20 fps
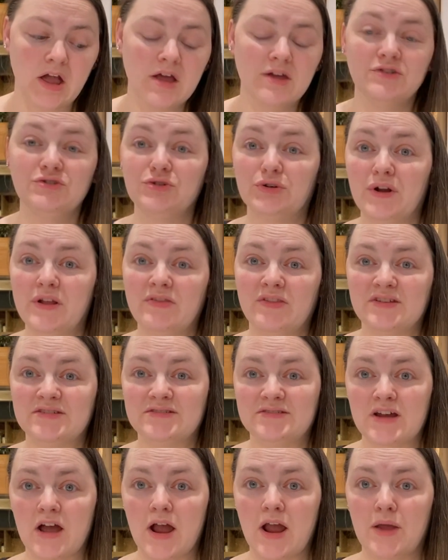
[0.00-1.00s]
during this
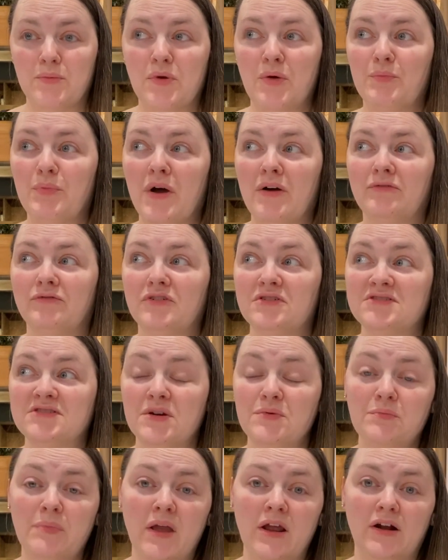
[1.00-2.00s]
time. But for
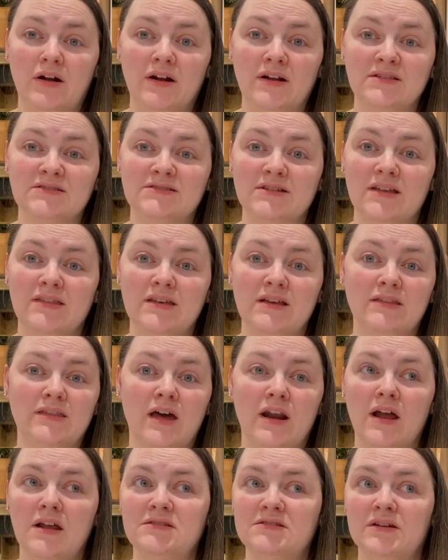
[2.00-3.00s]
some parents, I think
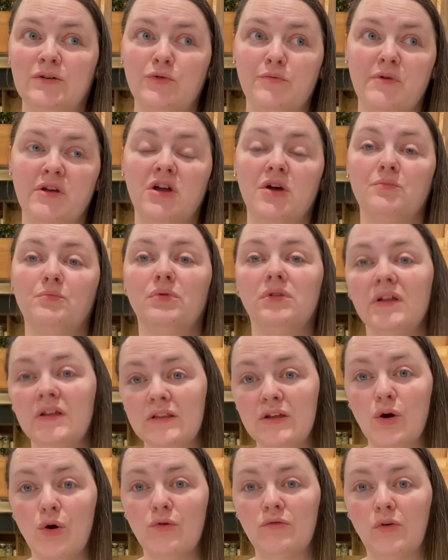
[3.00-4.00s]
that idea would be
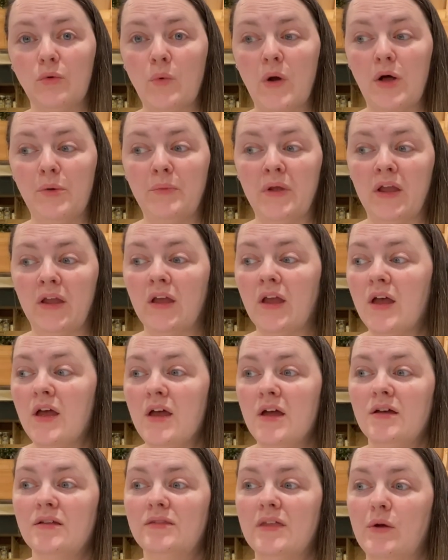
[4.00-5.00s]
completely overwhelming.
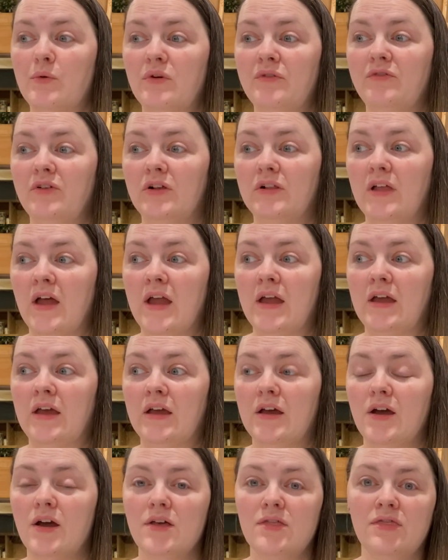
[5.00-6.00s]
They would feel like
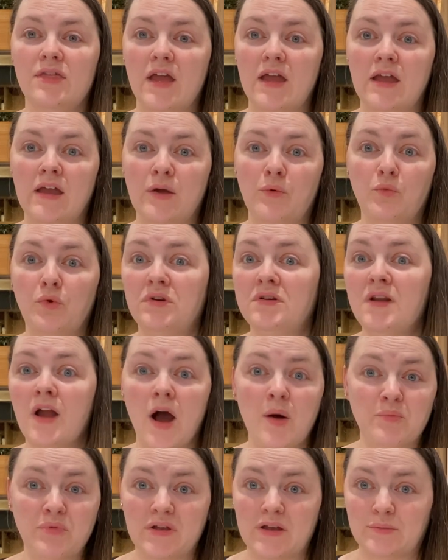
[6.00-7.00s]
they would
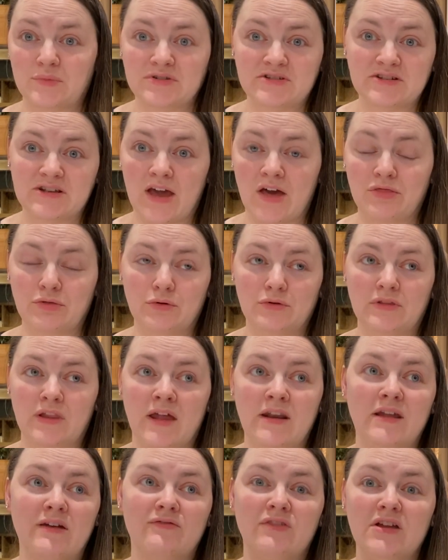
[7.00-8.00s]
not be able to get through
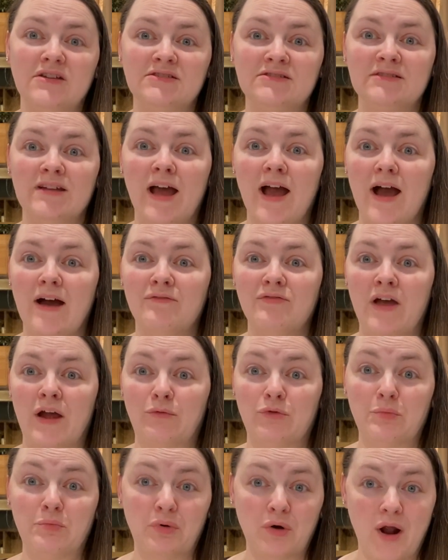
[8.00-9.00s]
Lent if they didn't have that
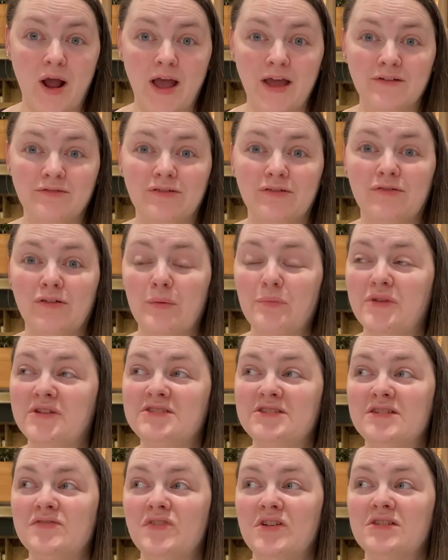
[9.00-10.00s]
reprieve from the
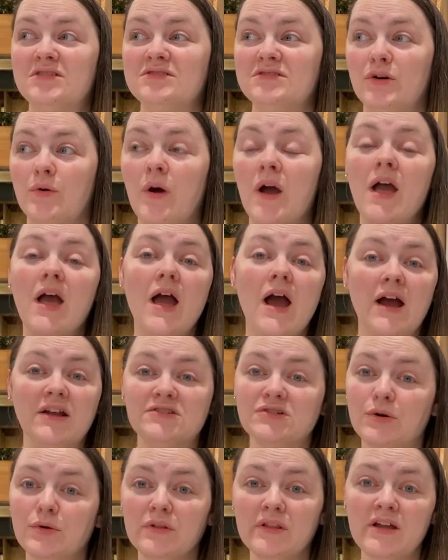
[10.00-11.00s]
TV. So I
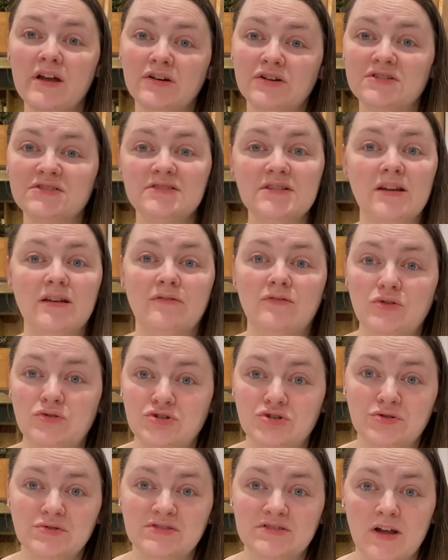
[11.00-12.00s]
totally understand if you
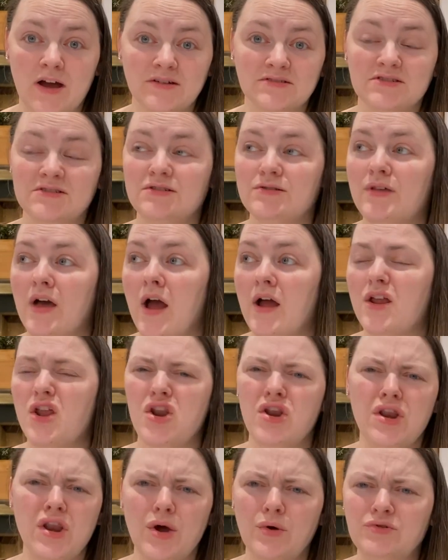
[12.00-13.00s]
choose not to do that.
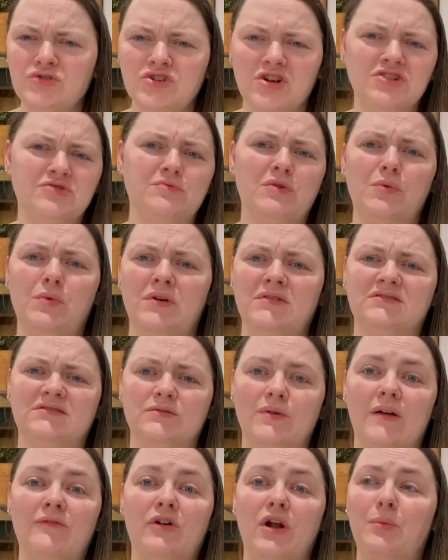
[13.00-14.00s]
No judgment
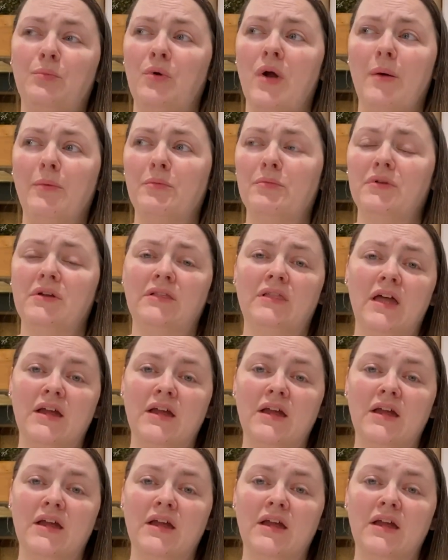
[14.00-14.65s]
whatsoever. And probably